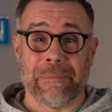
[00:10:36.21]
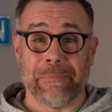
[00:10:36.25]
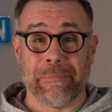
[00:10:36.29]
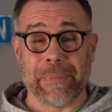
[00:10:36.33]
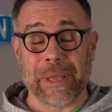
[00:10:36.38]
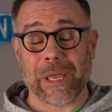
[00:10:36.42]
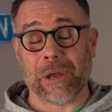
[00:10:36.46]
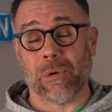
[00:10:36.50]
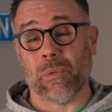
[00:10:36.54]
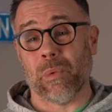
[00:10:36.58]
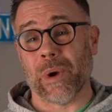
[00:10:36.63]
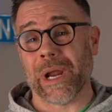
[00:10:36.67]

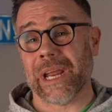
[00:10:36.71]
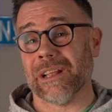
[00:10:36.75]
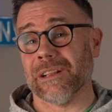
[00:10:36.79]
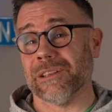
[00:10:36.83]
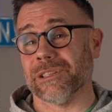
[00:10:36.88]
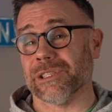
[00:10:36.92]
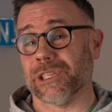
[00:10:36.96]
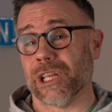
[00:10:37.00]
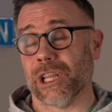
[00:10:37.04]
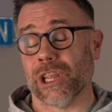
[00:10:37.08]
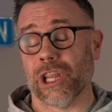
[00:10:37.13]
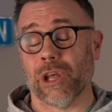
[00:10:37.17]
big
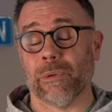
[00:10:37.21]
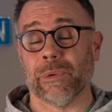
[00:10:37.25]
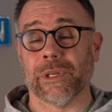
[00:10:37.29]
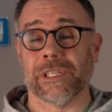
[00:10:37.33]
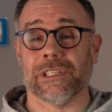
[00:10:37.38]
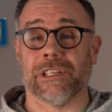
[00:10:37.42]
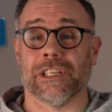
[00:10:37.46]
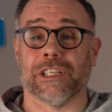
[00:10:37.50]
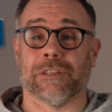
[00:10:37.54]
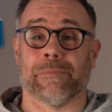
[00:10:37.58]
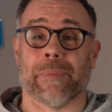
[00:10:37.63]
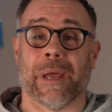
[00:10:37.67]
wheels, lowered
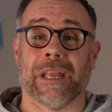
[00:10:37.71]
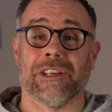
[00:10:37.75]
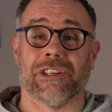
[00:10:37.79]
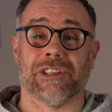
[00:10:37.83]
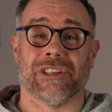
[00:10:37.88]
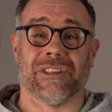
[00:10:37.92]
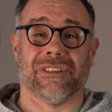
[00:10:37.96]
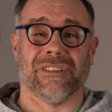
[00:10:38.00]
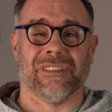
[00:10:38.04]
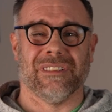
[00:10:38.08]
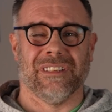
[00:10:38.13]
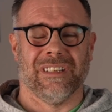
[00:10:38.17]

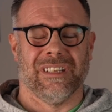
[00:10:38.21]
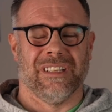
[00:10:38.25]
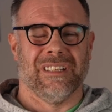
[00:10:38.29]
suspension,